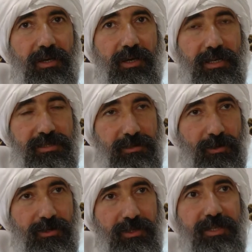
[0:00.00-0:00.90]
as
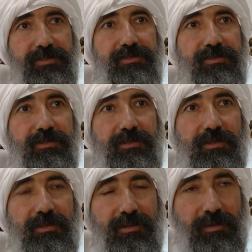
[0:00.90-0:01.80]
long as
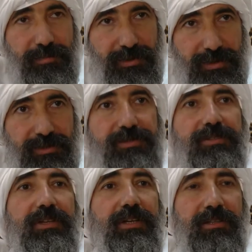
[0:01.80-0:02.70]
the
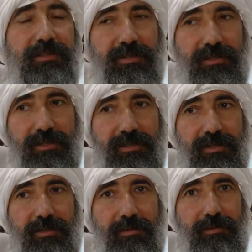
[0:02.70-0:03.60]
priests and the
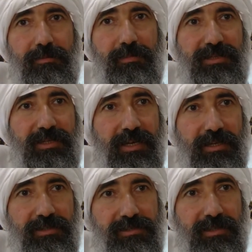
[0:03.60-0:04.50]

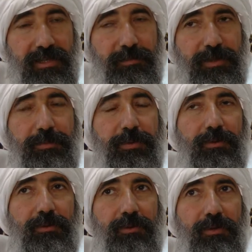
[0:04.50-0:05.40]
Mandaeans, lay
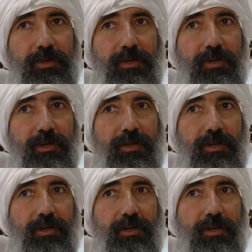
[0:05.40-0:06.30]
people,
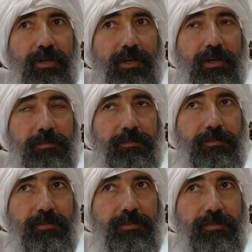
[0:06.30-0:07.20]
uh,
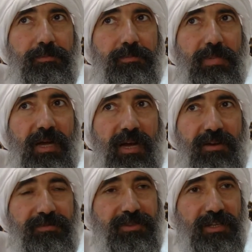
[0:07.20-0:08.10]

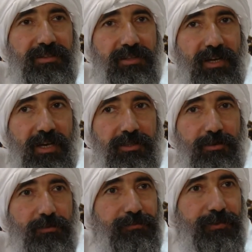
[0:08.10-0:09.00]
have that kind
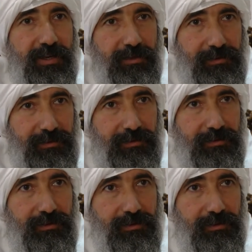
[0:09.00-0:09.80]
of faith